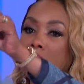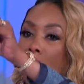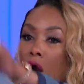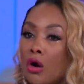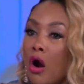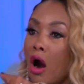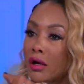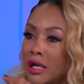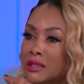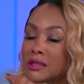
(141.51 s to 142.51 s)
Her
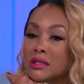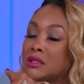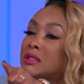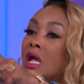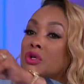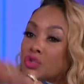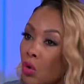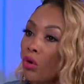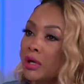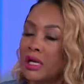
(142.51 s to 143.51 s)
heart is
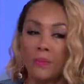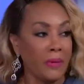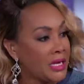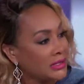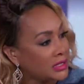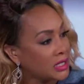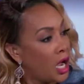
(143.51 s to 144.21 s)
torn into pieces.